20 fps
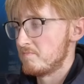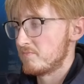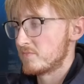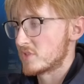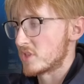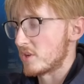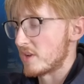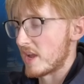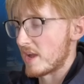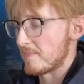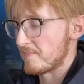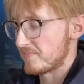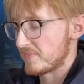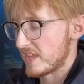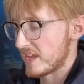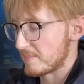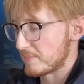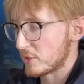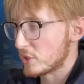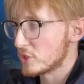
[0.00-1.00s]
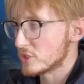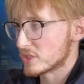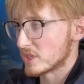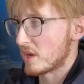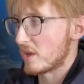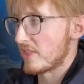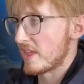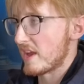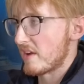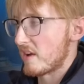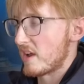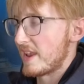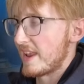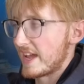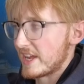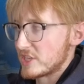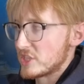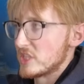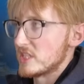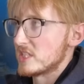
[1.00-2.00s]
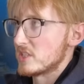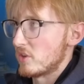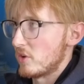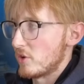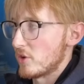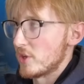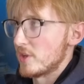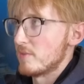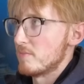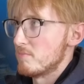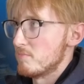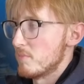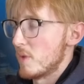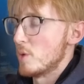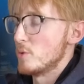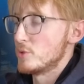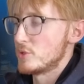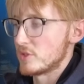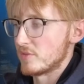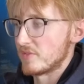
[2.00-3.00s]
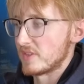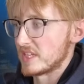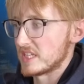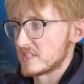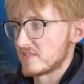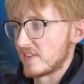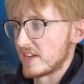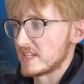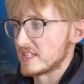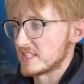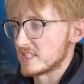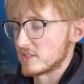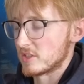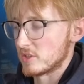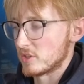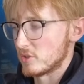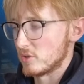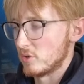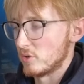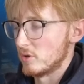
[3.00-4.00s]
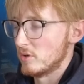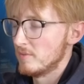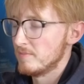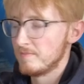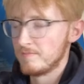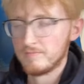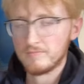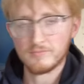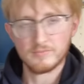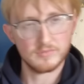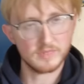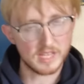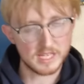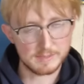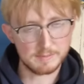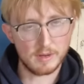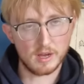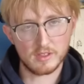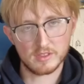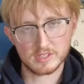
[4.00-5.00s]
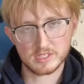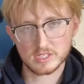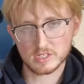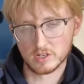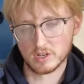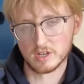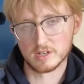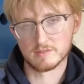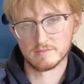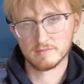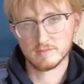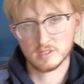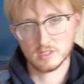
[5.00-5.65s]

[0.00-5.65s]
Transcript: So yeah, because there are latches on most of these faces of the door, that is part of the design.